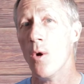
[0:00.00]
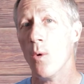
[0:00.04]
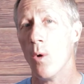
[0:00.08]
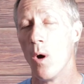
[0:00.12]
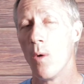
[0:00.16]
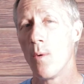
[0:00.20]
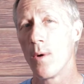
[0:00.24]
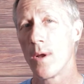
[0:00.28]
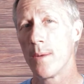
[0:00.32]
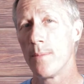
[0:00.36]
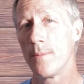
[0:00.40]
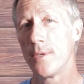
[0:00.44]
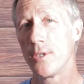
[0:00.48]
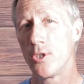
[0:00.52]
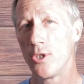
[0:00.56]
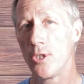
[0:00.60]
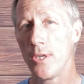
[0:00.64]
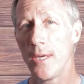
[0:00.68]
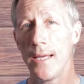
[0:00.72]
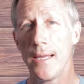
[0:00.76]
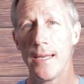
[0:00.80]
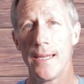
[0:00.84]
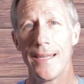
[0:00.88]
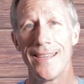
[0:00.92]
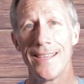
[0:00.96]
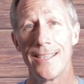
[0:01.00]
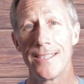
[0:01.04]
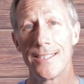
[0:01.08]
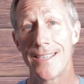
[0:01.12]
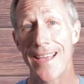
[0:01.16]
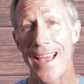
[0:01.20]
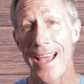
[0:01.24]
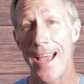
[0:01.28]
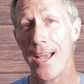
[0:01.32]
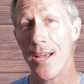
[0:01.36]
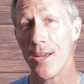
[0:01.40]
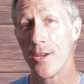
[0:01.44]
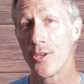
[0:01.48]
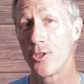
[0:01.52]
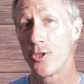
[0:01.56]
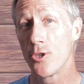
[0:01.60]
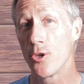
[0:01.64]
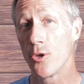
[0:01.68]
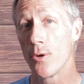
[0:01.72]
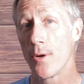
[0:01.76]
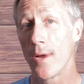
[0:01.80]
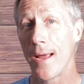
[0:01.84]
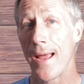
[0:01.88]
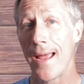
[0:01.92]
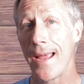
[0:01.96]
Well, when a machine is
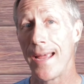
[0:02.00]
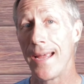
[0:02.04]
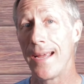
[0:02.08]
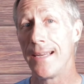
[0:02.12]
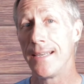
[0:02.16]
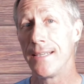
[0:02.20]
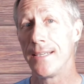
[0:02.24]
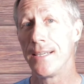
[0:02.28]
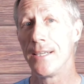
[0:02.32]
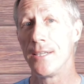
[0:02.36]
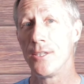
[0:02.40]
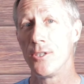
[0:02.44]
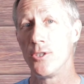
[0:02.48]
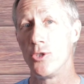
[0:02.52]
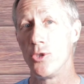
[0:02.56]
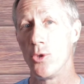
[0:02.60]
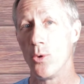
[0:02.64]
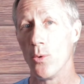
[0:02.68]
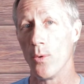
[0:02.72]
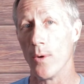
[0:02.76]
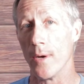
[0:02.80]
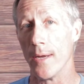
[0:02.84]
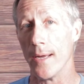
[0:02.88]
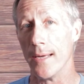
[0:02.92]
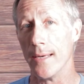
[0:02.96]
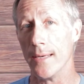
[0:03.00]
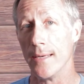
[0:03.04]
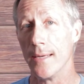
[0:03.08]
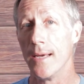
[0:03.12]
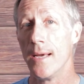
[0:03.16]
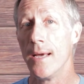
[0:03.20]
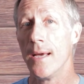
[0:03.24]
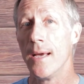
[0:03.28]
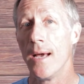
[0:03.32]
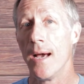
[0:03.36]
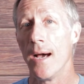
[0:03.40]
Azure AD joined,